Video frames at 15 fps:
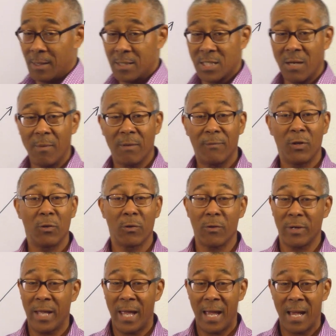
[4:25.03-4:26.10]
Some of you are
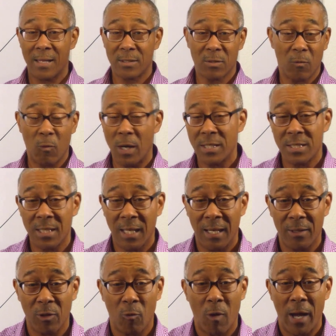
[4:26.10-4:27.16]
going to ask, what's the
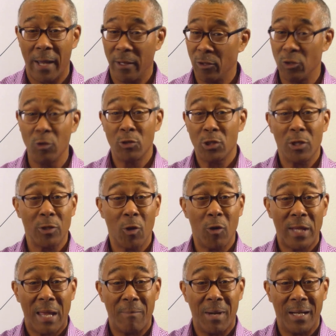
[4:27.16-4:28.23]
N O I? You should
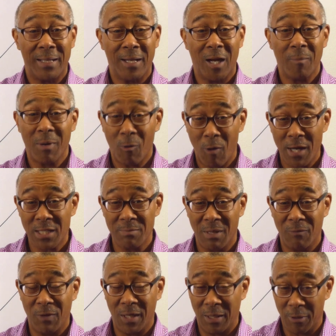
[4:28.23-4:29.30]
know that by now by watching
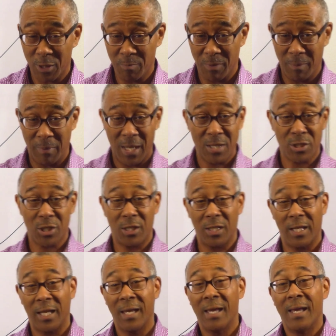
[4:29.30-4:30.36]
my videos. But
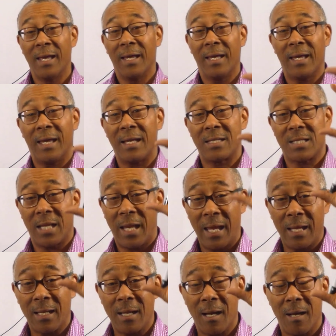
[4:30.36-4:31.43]
basically, it's
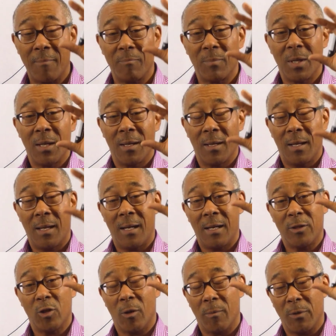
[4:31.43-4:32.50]
income,
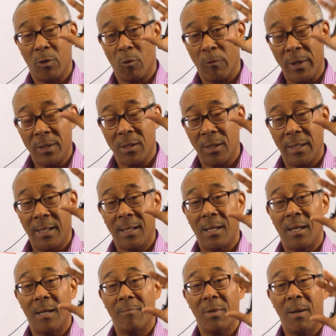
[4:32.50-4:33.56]
uh, your, your rental
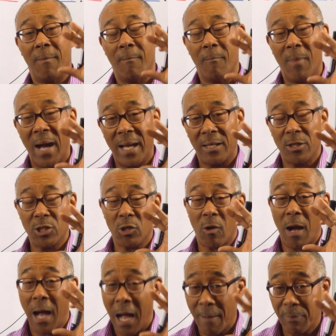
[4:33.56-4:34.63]
income minus
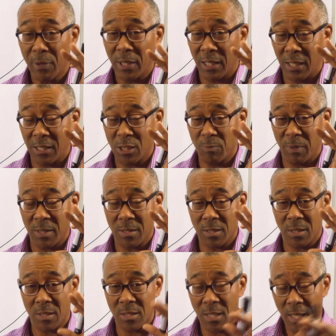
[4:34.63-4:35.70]
your operating
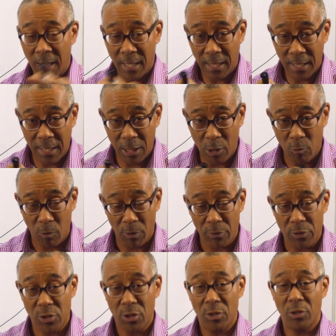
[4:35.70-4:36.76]
expenses
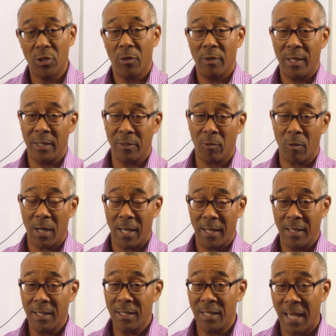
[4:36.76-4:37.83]
equals your N O
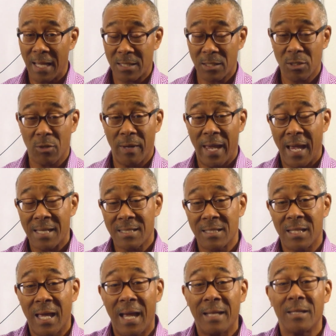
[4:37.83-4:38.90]
I. That's, so
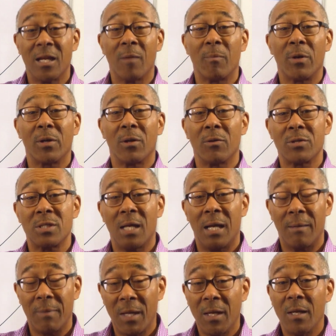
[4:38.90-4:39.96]
as that number goes
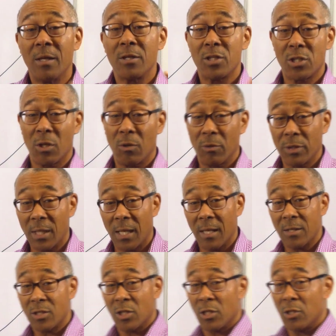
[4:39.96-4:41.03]
up, so
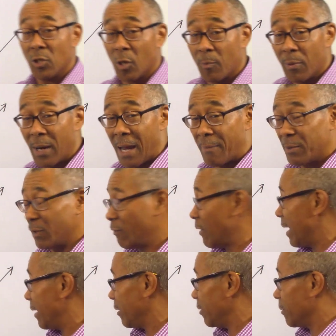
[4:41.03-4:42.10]
does your property
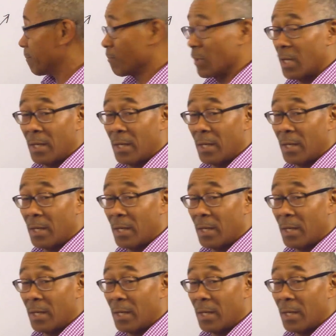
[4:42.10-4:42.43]
value.